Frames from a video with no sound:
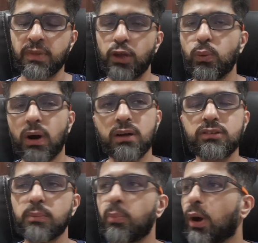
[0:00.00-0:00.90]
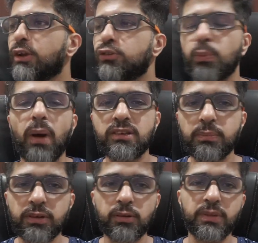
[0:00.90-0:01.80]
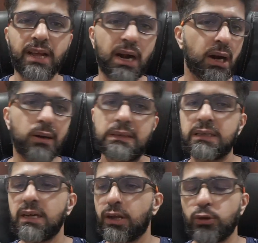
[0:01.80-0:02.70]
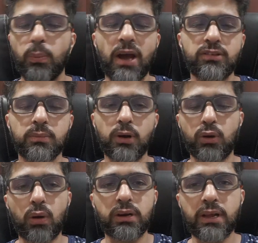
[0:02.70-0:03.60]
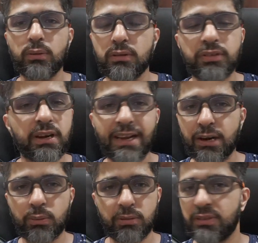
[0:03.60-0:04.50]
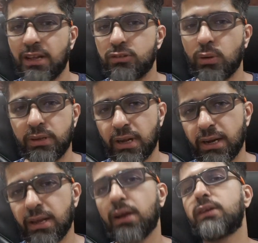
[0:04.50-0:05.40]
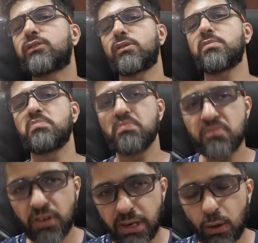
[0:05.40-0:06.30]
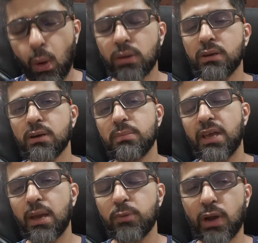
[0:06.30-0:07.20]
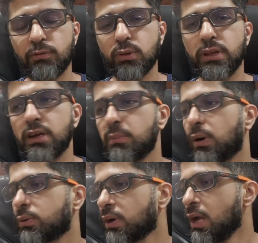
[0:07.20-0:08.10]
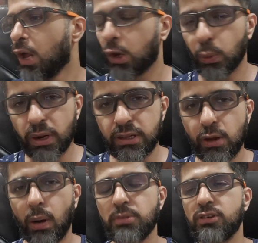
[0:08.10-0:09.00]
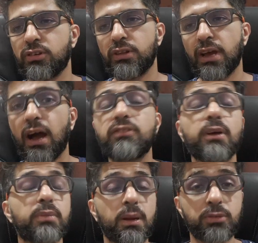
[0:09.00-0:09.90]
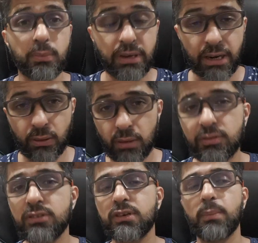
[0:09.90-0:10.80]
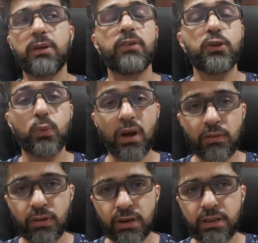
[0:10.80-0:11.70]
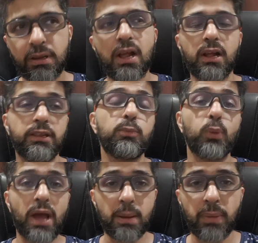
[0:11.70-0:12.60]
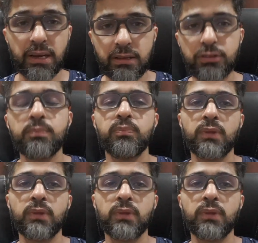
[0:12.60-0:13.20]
you earn some points, you buy something from the catalog, you buy some crockery out of it and get out of it. That's not the idea. It's a very long-term game you have to think about. Look at the options that they have. Sometimes some great offers come in when you convert them to air miles,